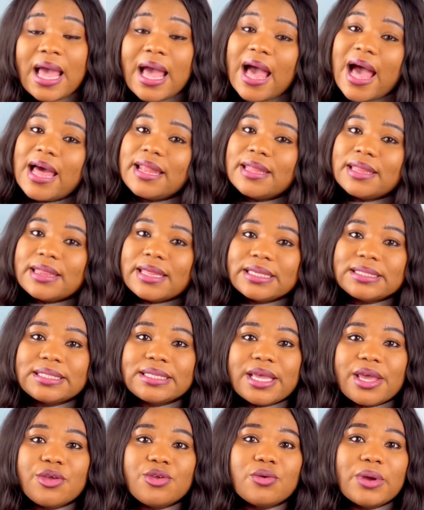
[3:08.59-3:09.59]
And in this
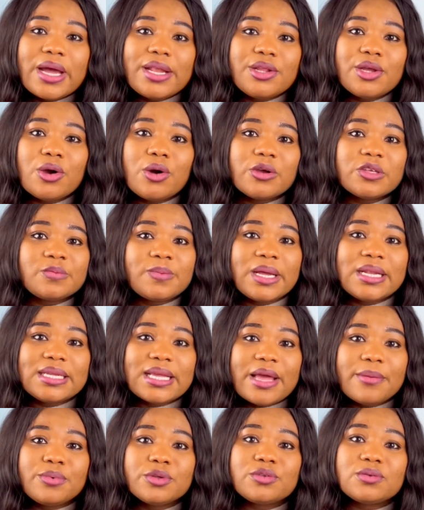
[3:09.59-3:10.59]
year, you and your husband
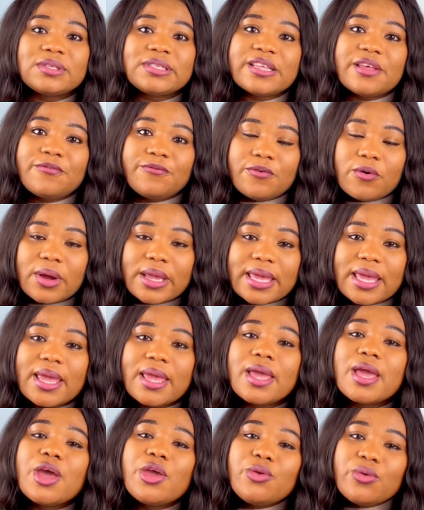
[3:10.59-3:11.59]
are able to save 4k.